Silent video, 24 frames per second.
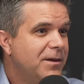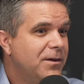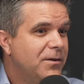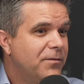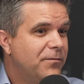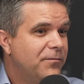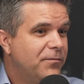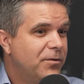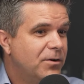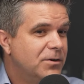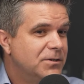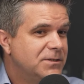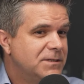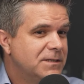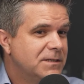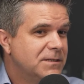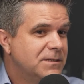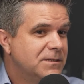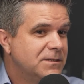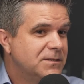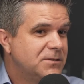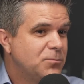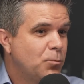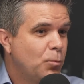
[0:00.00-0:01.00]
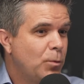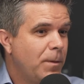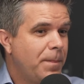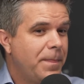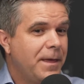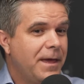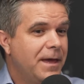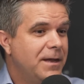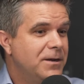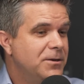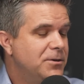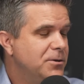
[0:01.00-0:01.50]
versus what the
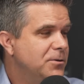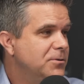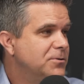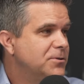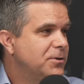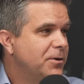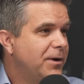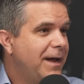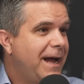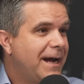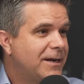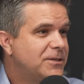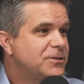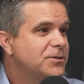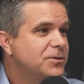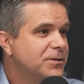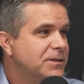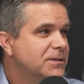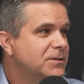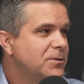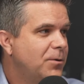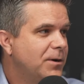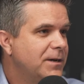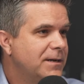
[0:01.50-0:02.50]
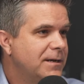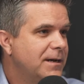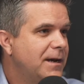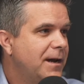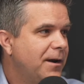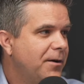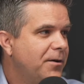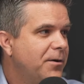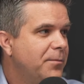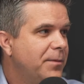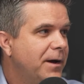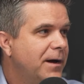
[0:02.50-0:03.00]
end user actually is going to
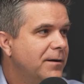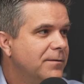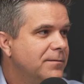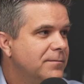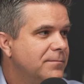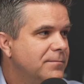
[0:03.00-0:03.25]
care about?